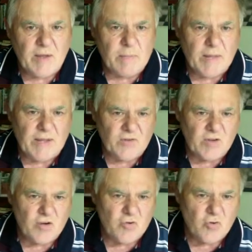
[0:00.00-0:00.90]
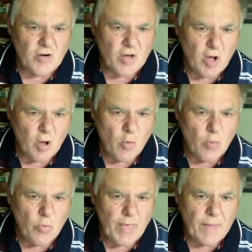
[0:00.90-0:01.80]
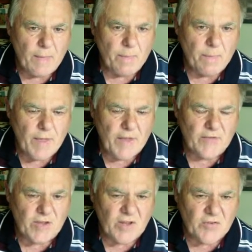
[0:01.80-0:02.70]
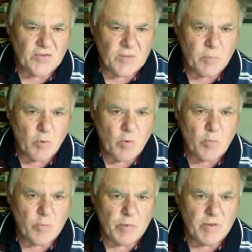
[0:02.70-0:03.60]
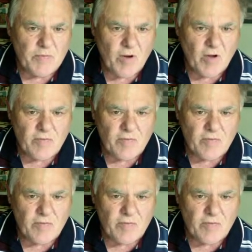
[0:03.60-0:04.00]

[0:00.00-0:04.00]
black's going to try to hold that c-pawn with b5?